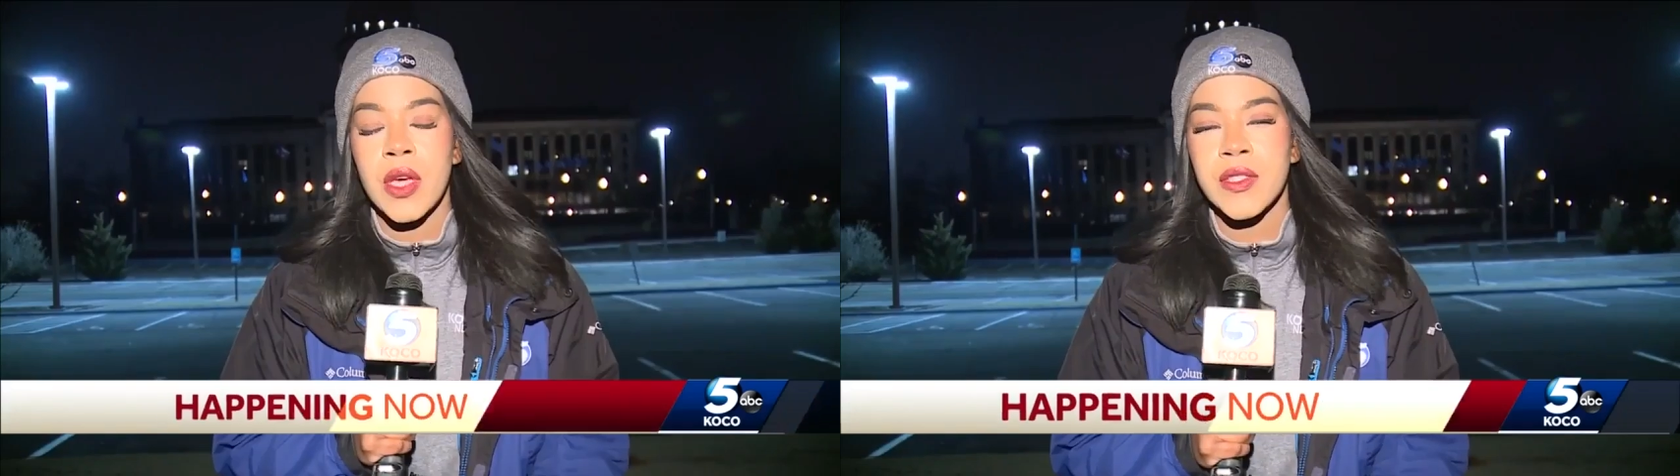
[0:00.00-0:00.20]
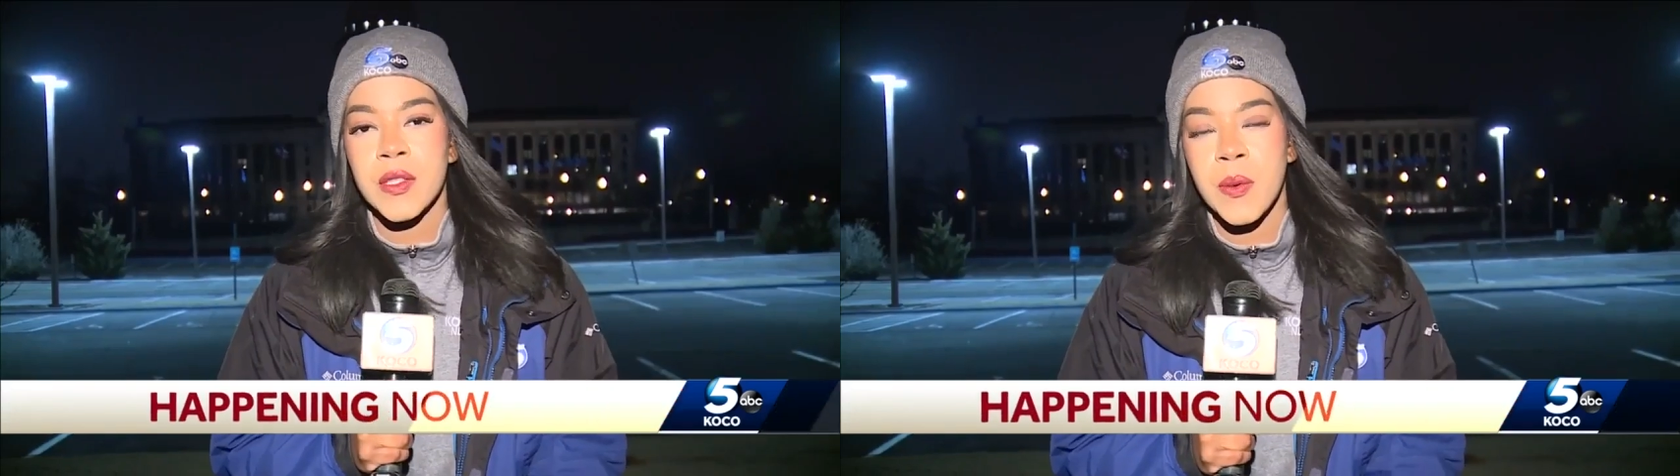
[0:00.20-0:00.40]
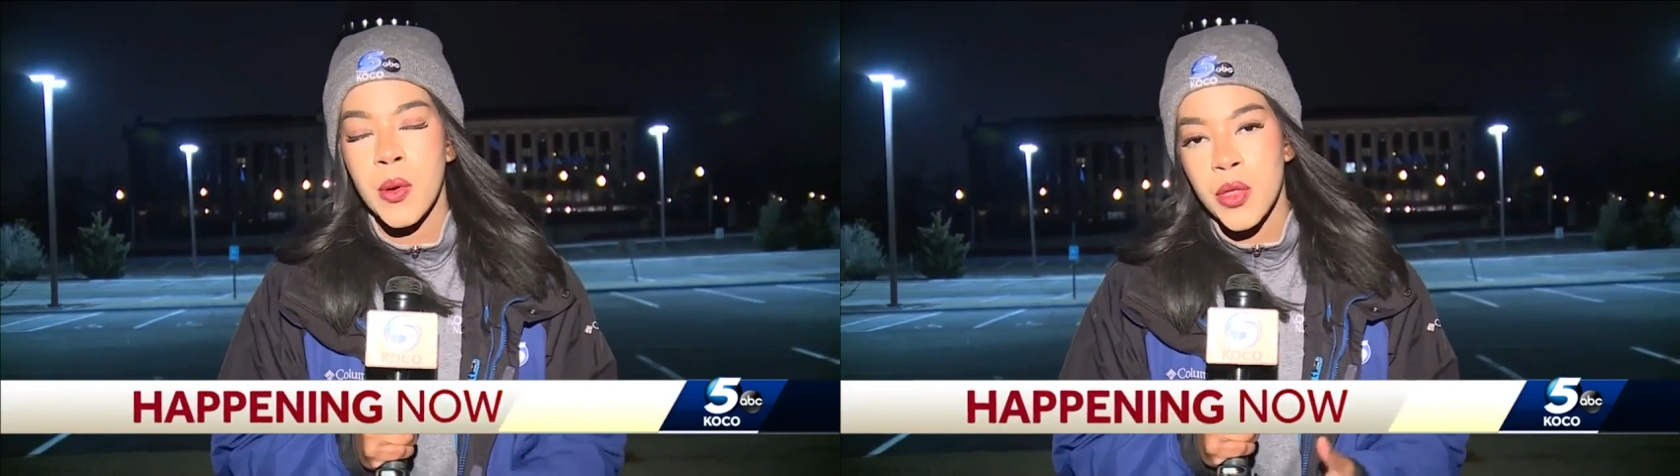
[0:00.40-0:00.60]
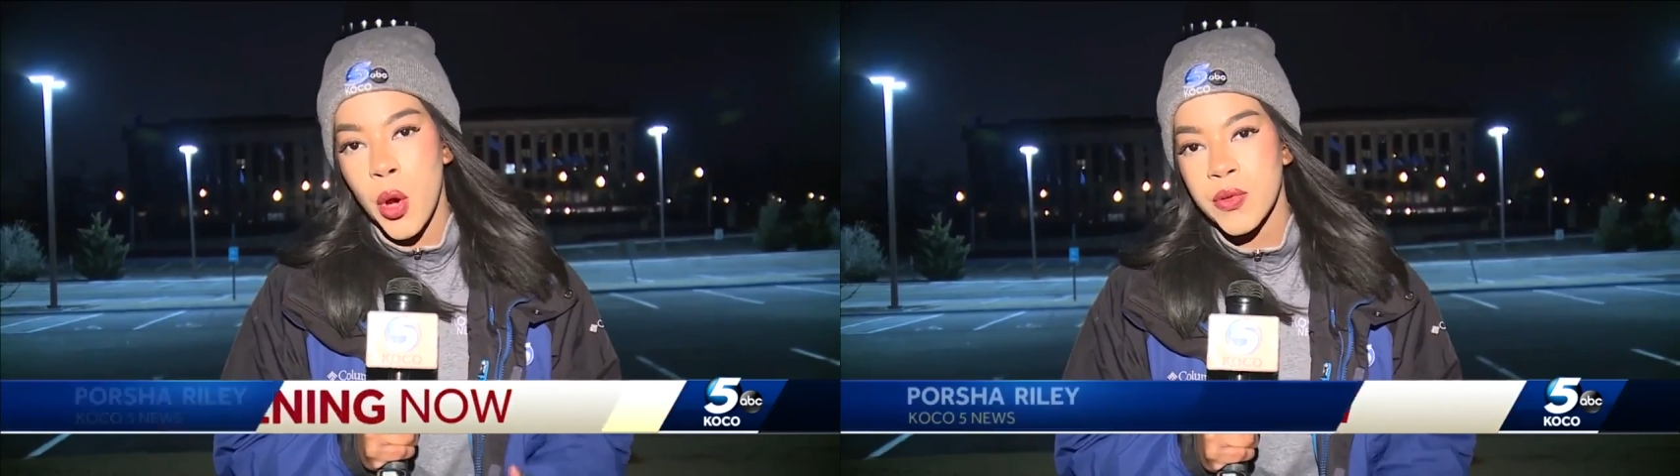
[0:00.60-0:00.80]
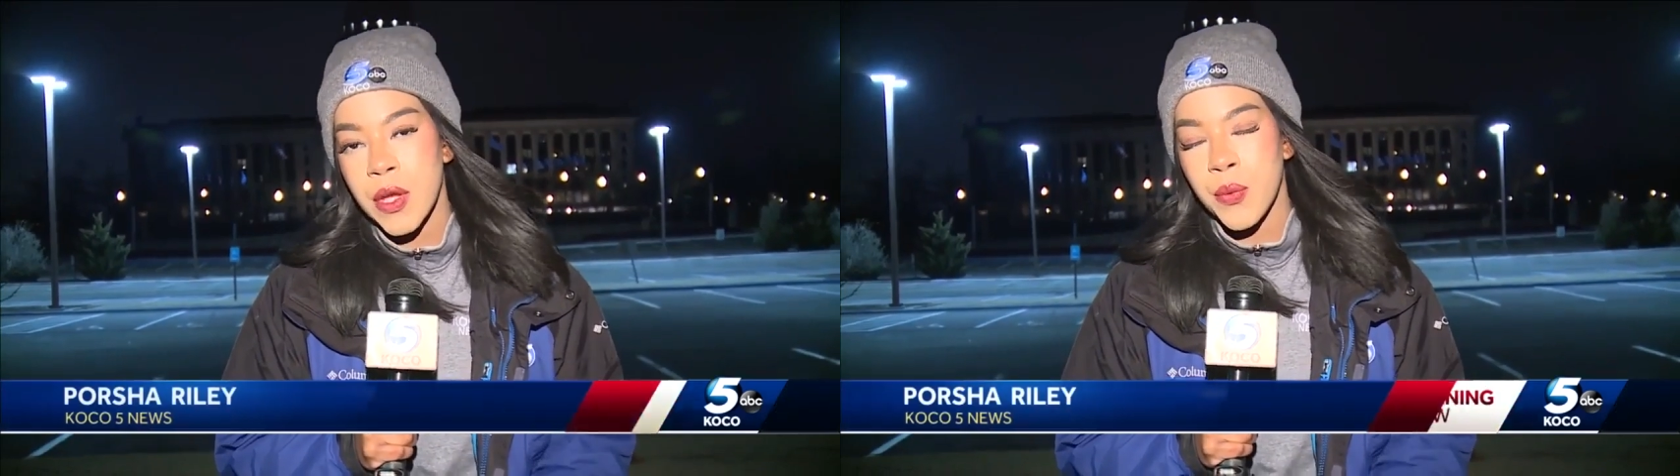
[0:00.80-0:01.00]
Yes, I spoke
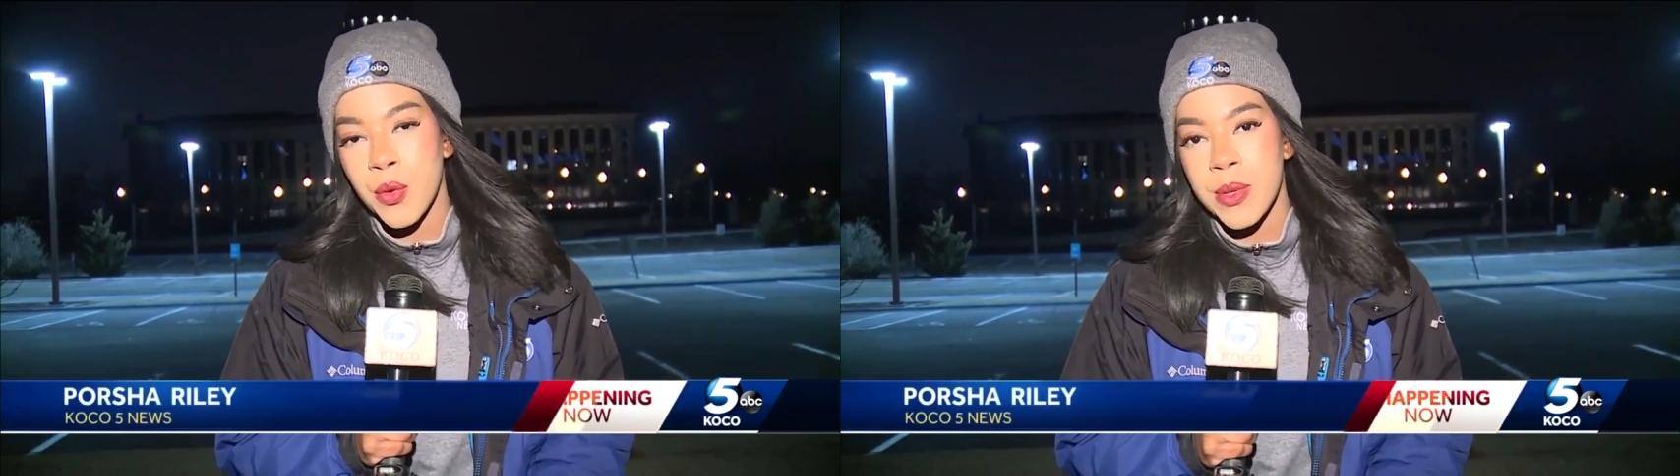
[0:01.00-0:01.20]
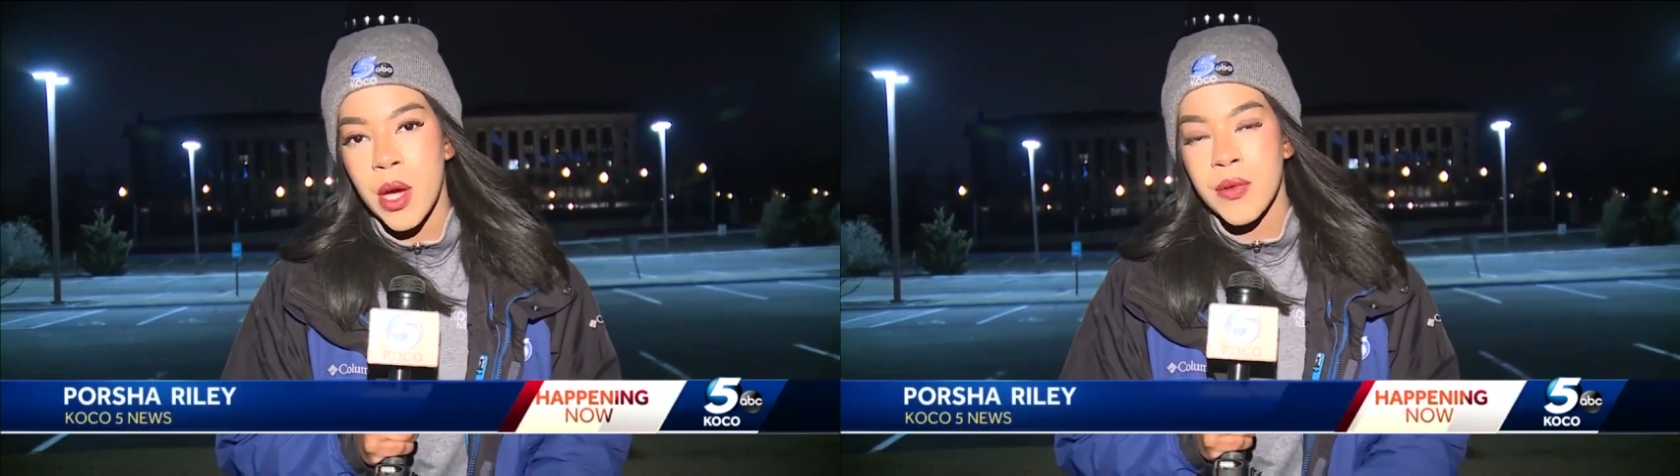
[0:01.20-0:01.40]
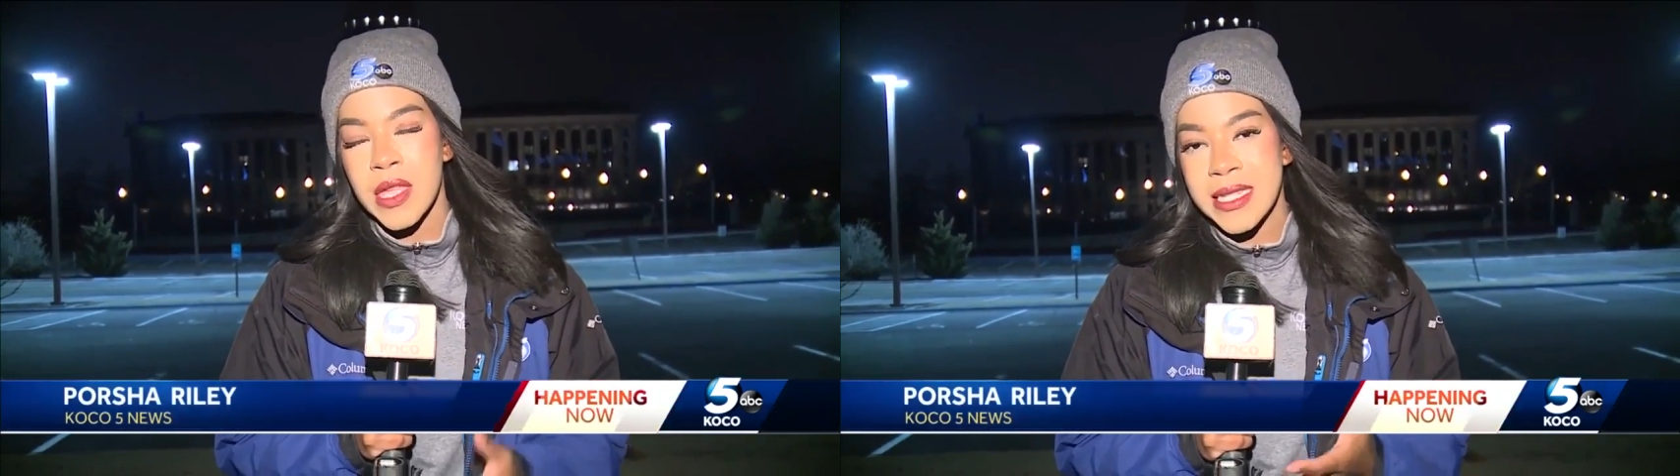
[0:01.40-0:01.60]
with Jose Rubio,